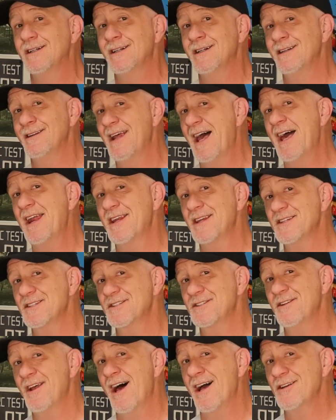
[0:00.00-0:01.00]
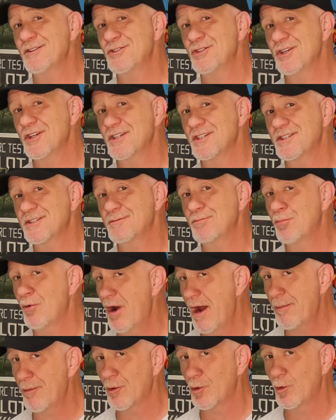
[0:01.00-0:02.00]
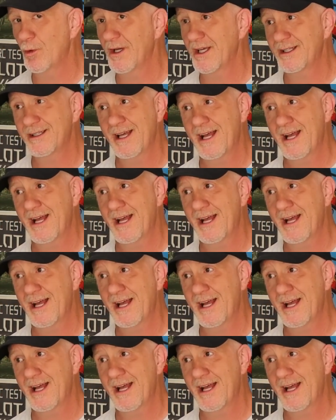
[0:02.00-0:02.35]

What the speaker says: And that is not just proper quick,